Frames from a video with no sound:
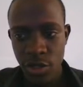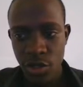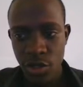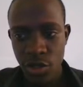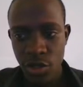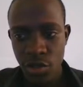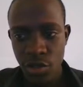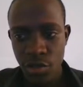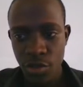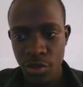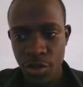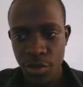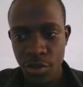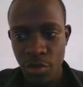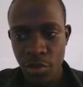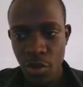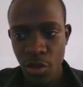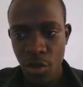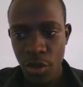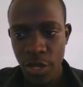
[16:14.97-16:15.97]
should be
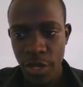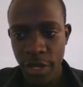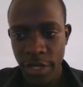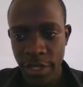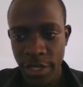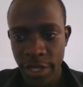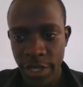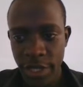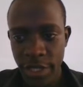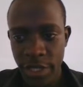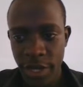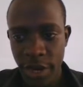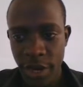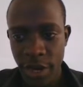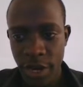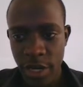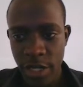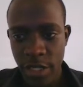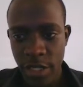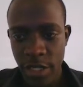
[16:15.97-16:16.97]
more than eight
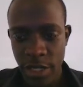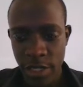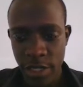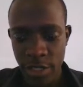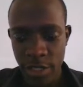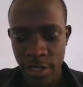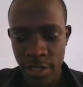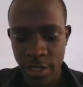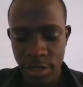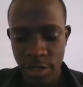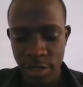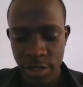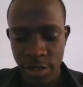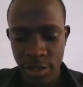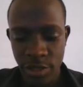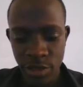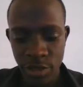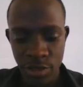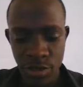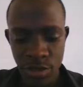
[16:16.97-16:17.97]
characters.
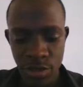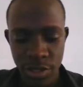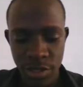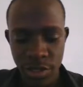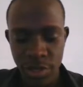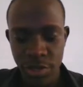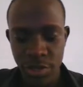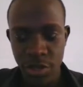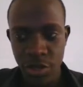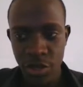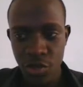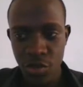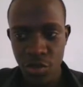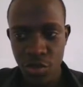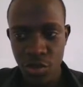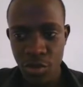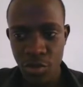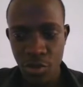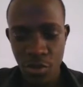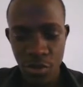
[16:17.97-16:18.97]
So this is going to
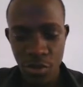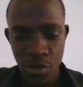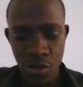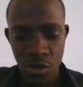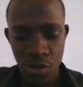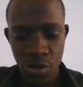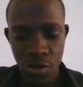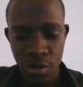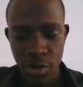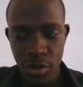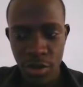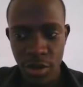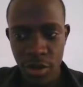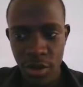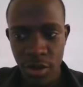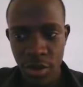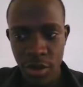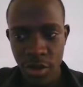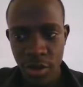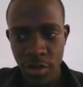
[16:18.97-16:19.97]
be more,
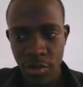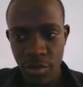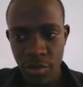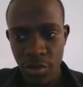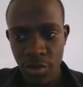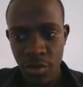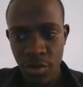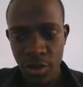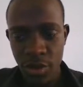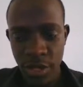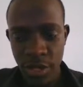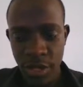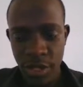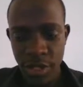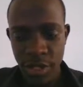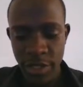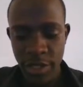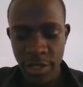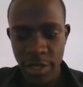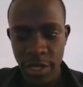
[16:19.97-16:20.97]
more
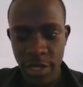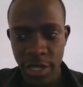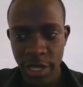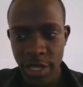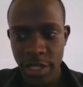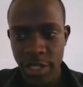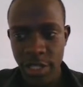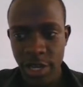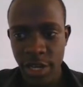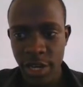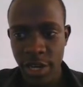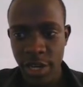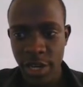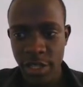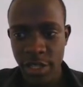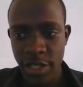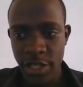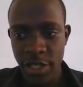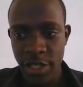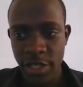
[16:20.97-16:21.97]
than
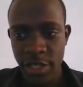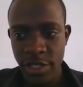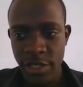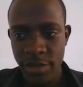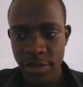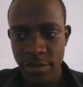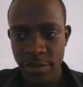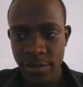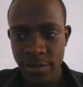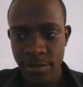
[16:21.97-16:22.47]
characters.